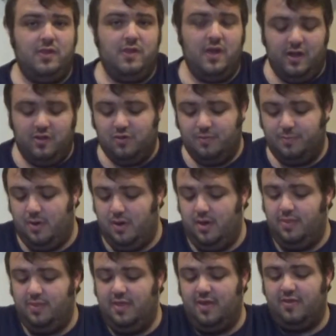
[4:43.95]
touch
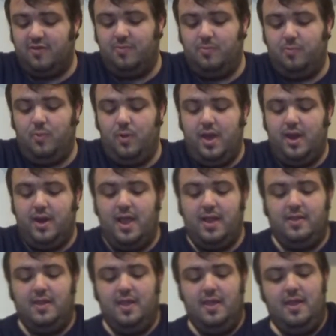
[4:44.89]
upon this when
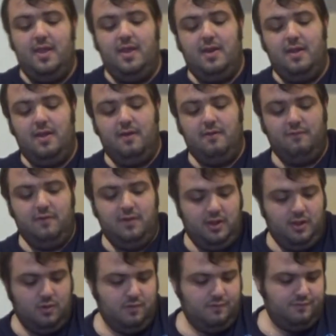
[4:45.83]
I did a
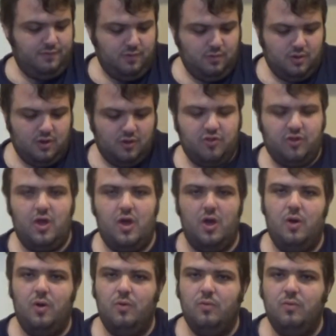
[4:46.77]
video a few years
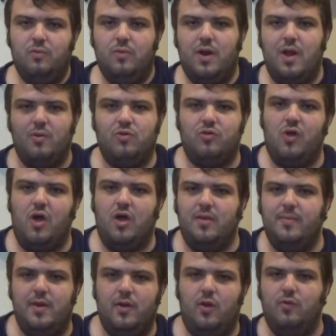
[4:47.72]
ago when I was
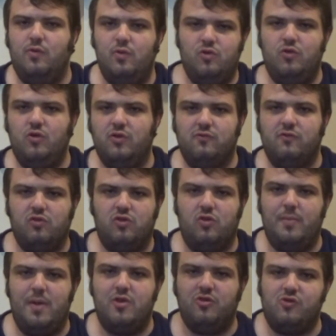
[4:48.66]
talking about all those
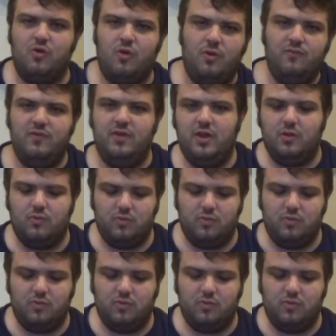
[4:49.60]
Universal Monster home video